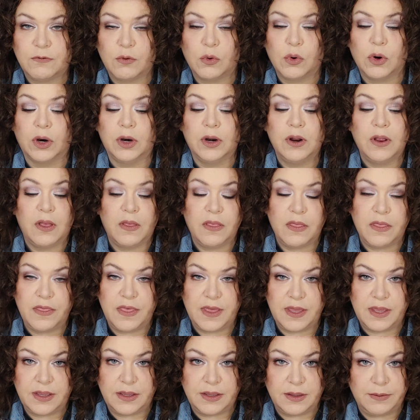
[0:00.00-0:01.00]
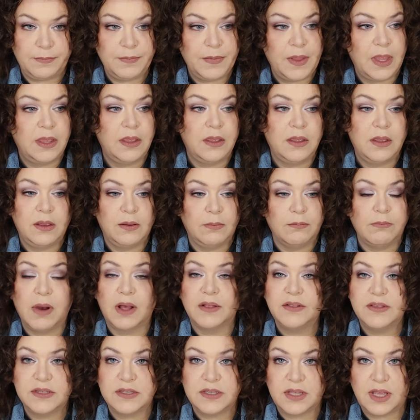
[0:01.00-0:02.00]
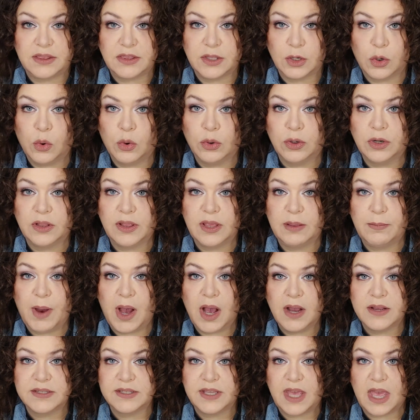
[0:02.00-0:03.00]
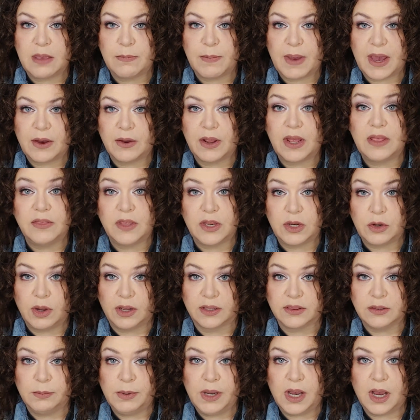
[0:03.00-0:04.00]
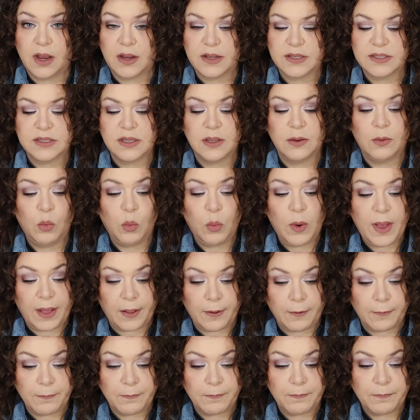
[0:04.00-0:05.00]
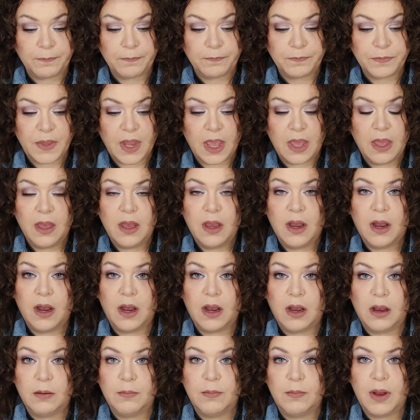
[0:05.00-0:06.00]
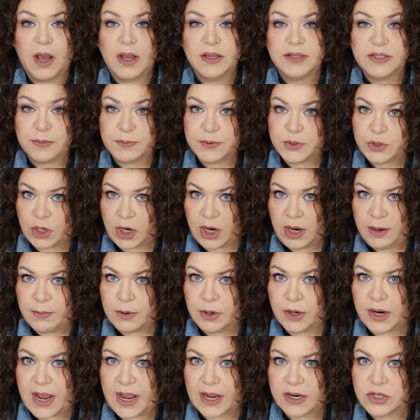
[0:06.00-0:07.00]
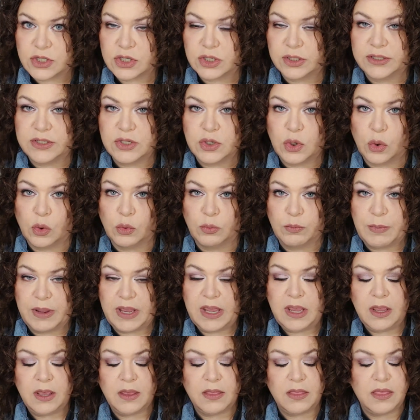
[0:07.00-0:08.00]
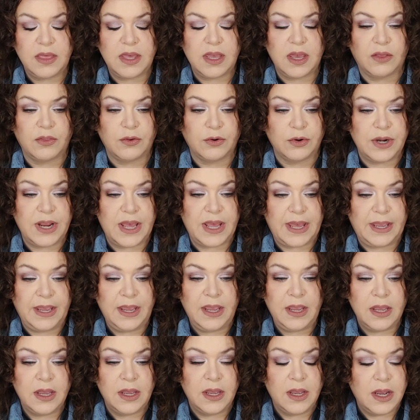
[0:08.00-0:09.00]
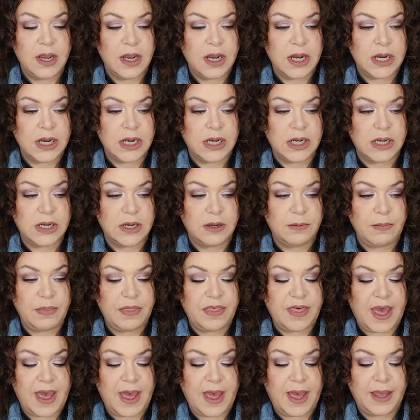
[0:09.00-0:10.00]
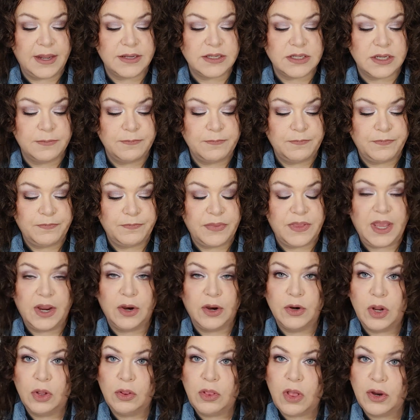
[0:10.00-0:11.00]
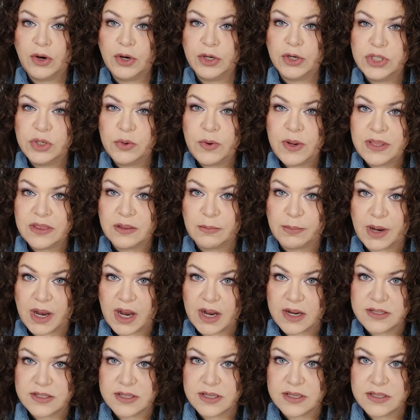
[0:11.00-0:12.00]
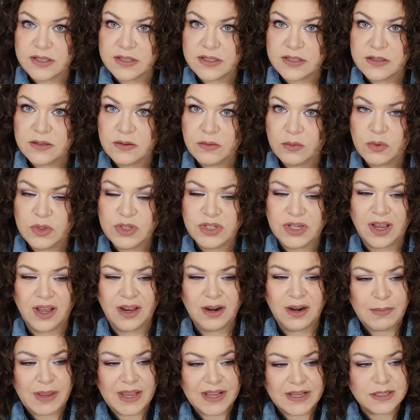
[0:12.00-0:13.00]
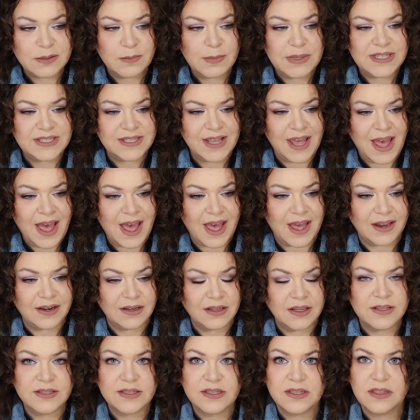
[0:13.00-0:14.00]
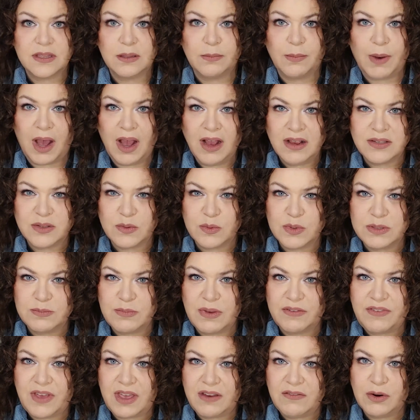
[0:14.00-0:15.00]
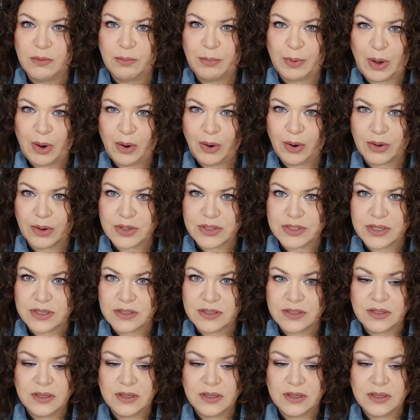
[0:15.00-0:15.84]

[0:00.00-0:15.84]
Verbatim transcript: for the months that the quarterly box came out, and then you got the box. Well, um, a subscriber actually told me the other day um, that they are no longer doing the boxes, which kind of makes me sad because the box was my favorite part.